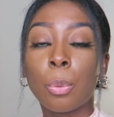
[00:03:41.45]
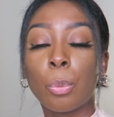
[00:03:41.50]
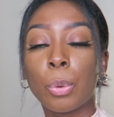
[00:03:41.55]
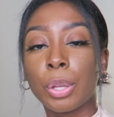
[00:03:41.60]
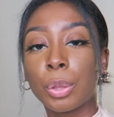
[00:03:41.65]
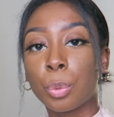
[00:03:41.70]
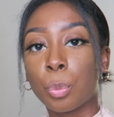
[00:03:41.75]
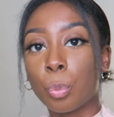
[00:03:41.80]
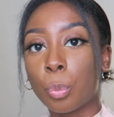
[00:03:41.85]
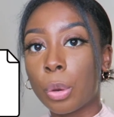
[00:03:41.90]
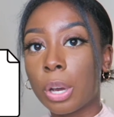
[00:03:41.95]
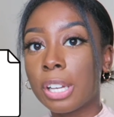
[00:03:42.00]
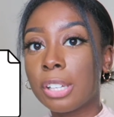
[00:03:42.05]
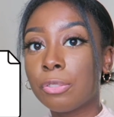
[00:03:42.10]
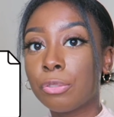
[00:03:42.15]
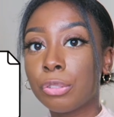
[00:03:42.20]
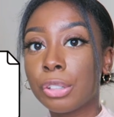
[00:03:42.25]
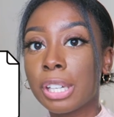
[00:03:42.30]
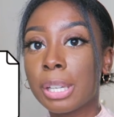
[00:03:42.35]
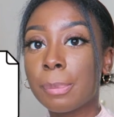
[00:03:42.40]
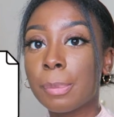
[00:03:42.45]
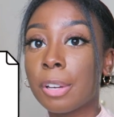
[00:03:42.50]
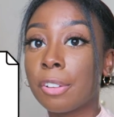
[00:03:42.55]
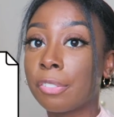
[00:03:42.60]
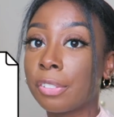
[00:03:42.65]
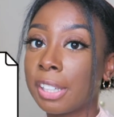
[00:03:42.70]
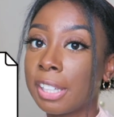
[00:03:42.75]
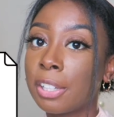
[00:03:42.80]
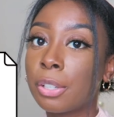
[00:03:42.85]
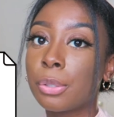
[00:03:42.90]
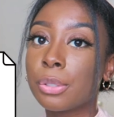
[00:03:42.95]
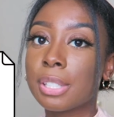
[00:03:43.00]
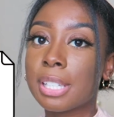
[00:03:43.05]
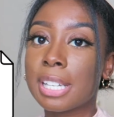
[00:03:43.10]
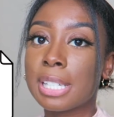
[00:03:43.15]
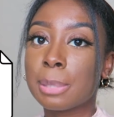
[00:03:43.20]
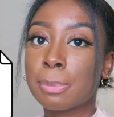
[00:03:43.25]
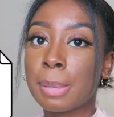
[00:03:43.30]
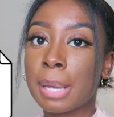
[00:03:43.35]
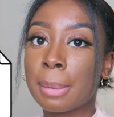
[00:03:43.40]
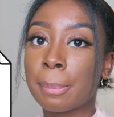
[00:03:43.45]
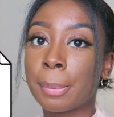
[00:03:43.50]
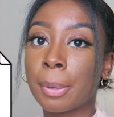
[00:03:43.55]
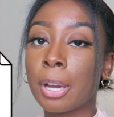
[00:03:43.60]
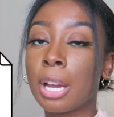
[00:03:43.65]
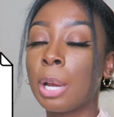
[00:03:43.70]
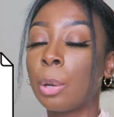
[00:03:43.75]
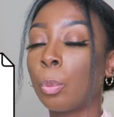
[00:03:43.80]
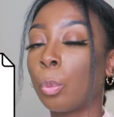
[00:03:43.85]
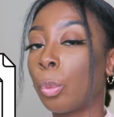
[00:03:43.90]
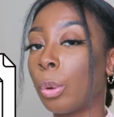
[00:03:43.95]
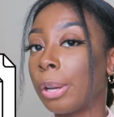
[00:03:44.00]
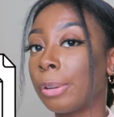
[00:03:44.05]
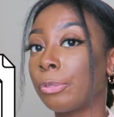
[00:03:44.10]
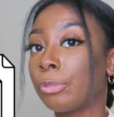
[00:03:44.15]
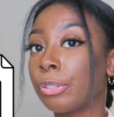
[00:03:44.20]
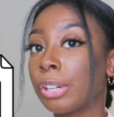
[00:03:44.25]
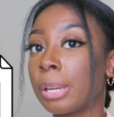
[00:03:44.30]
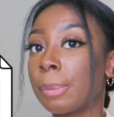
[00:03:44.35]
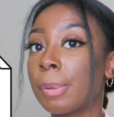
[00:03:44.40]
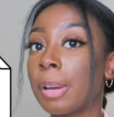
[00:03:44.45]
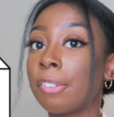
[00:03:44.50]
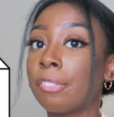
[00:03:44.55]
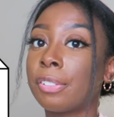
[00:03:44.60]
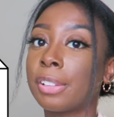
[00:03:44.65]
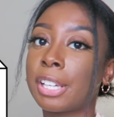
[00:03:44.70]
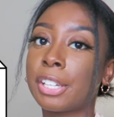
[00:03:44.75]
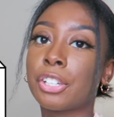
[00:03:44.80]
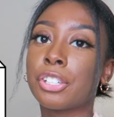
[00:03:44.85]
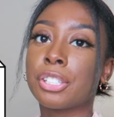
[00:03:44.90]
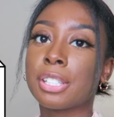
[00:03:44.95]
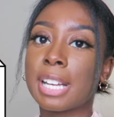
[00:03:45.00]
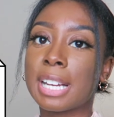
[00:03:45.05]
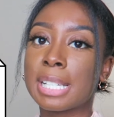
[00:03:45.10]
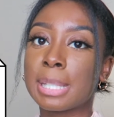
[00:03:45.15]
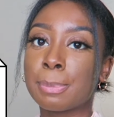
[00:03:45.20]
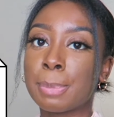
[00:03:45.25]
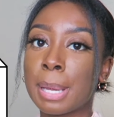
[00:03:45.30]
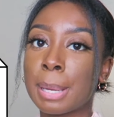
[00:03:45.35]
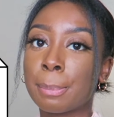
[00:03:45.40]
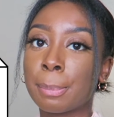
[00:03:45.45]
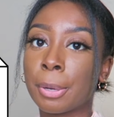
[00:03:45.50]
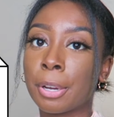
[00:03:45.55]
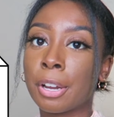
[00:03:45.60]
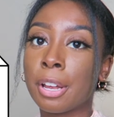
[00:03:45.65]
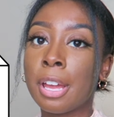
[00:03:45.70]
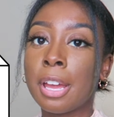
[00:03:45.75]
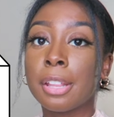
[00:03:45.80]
with one ream of legal size paper and one ream of letter size paper,